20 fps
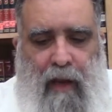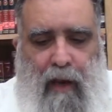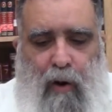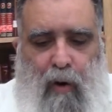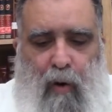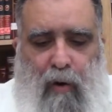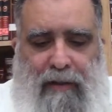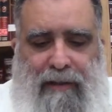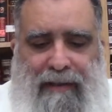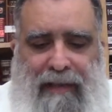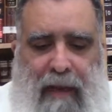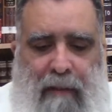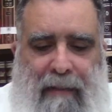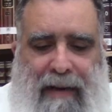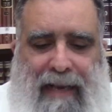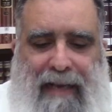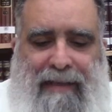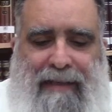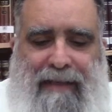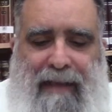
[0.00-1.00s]
Kosem
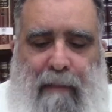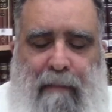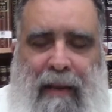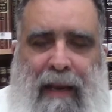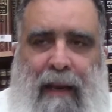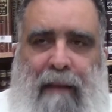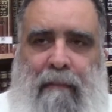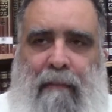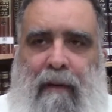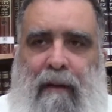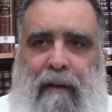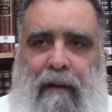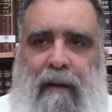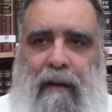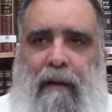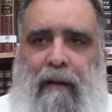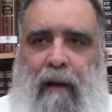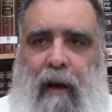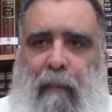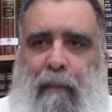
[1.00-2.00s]
Kesamim.
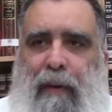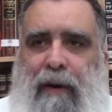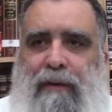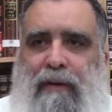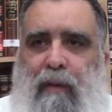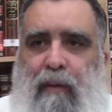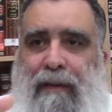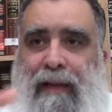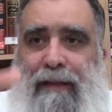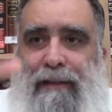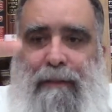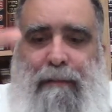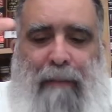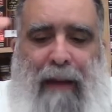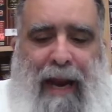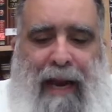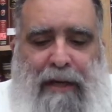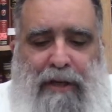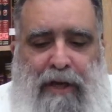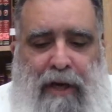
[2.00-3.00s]
A person who does
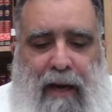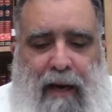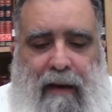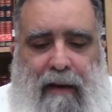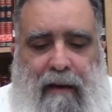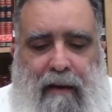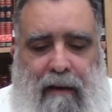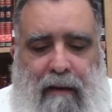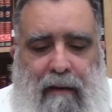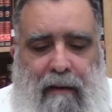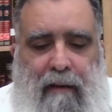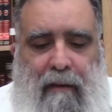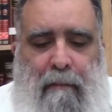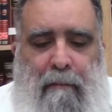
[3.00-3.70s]
magic,